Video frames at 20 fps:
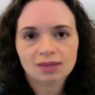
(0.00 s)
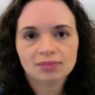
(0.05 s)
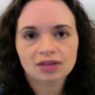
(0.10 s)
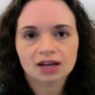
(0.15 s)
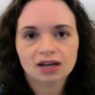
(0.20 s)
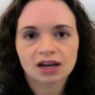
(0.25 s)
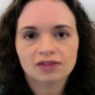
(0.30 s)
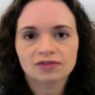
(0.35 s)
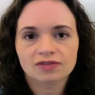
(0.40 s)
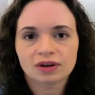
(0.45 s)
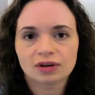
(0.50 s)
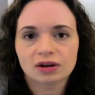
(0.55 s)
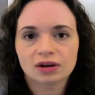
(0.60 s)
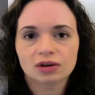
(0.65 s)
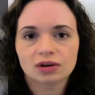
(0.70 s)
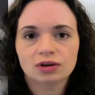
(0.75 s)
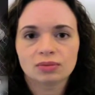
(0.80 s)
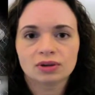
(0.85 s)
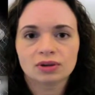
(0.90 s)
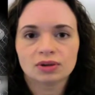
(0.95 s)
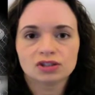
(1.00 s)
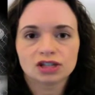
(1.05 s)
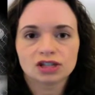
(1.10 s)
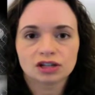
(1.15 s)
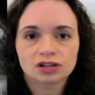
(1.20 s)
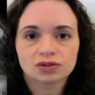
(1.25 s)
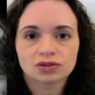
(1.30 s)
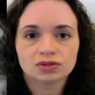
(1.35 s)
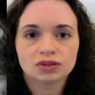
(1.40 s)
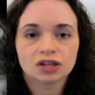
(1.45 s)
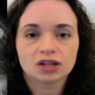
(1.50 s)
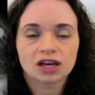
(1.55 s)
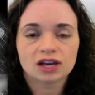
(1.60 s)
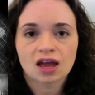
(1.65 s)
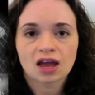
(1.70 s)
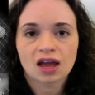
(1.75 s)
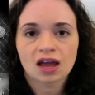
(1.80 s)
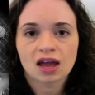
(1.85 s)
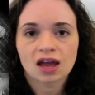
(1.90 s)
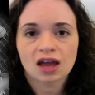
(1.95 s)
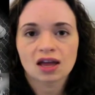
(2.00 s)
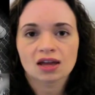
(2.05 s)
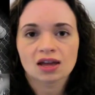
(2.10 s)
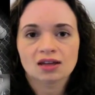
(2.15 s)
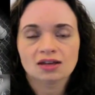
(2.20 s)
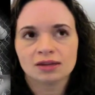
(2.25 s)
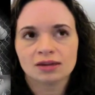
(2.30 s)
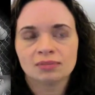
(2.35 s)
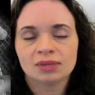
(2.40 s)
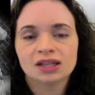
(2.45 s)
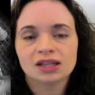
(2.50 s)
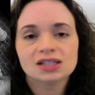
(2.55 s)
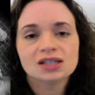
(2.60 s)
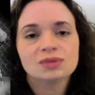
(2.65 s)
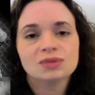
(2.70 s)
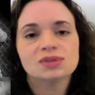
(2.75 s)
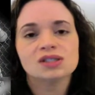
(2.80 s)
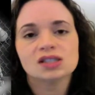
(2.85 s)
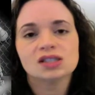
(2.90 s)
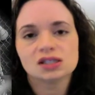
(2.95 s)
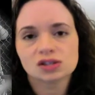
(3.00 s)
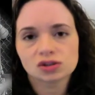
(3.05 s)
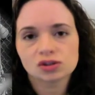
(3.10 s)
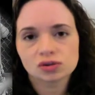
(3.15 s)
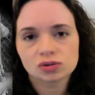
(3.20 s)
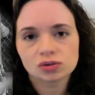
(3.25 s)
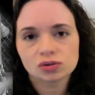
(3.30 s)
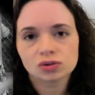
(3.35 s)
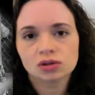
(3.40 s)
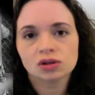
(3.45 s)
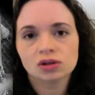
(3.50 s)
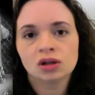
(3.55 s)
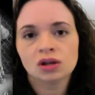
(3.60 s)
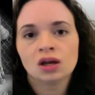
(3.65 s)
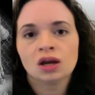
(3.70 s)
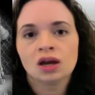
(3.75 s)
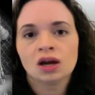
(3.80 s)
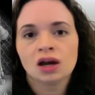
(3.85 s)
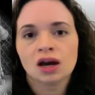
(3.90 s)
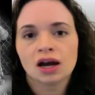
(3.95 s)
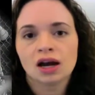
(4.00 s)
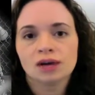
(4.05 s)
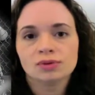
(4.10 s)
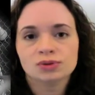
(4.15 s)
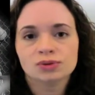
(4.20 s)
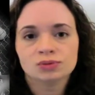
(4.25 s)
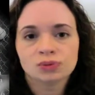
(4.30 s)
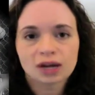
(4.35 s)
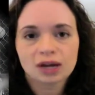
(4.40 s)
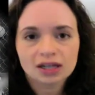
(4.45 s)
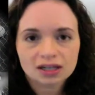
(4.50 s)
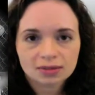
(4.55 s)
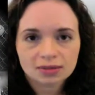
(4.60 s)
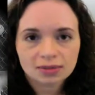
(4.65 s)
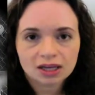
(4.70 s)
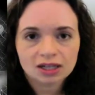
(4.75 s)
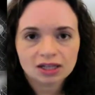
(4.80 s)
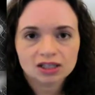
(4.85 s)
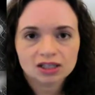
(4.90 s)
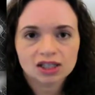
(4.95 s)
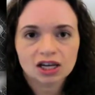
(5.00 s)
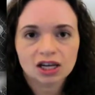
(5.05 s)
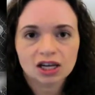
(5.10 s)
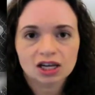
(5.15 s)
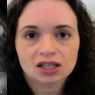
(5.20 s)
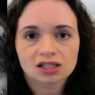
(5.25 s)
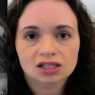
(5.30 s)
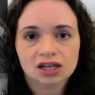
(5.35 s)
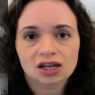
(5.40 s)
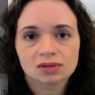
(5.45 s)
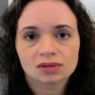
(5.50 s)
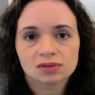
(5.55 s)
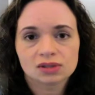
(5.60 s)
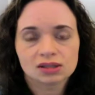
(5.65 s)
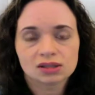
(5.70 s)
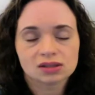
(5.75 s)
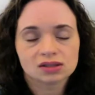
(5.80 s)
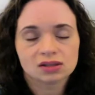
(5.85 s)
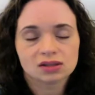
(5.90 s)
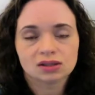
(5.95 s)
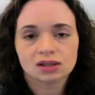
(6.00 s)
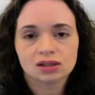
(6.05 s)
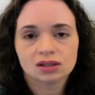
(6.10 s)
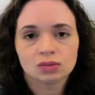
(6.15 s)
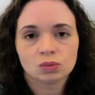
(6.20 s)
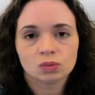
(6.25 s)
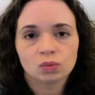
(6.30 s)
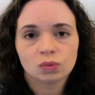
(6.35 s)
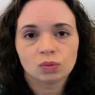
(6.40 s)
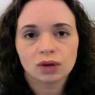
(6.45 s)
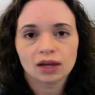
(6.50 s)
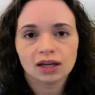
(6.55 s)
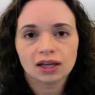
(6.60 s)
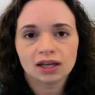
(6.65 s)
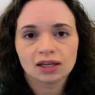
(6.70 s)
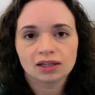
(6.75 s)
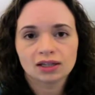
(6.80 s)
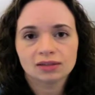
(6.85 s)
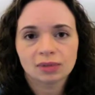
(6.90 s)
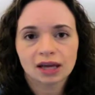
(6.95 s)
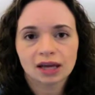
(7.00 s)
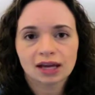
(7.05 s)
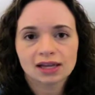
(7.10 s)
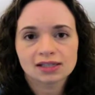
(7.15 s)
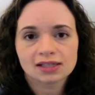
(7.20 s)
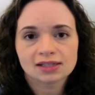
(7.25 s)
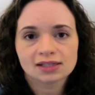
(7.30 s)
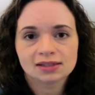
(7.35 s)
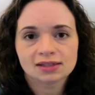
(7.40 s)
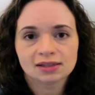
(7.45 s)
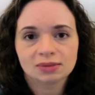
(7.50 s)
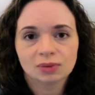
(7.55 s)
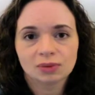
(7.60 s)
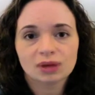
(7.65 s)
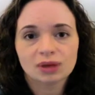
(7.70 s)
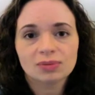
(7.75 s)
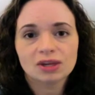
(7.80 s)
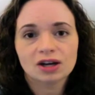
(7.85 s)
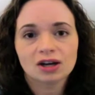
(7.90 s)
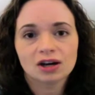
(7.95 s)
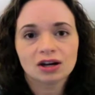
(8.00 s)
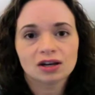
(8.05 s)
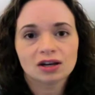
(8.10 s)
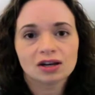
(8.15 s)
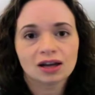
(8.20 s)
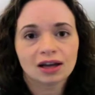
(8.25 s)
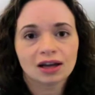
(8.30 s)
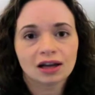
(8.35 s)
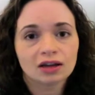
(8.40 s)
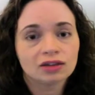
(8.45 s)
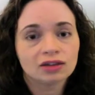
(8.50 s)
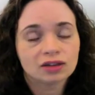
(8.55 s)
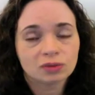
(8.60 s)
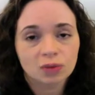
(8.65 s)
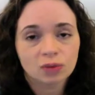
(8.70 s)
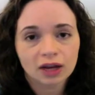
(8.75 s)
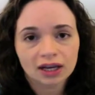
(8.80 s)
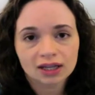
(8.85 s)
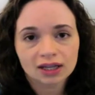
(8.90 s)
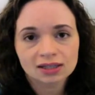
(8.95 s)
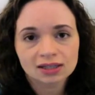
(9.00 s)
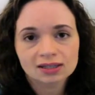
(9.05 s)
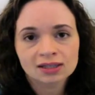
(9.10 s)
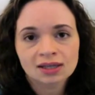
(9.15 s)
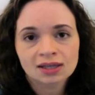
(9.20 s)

that I found out about the Challenge for Life. And because I was done school, I was ready to make a change. I was way beyond a healthy weight.